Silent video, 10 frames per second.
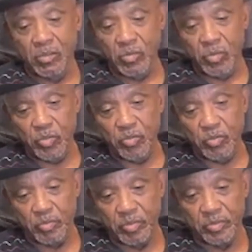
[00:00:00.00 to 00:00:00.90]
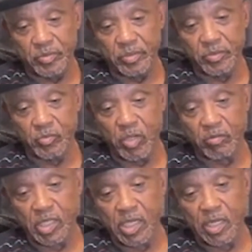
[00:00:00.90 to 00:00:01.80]
whew, you
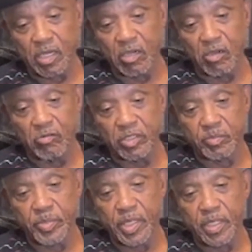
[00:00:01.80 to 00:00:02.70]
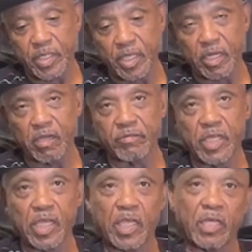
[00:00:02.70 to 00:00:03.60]
walk down the hall with your pants hanging out
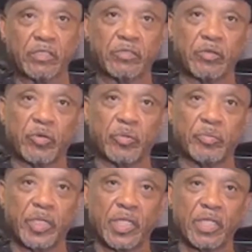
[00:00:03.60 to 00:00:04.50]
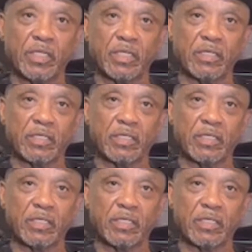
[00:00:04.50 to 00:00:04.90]
your ass, you know what I mean?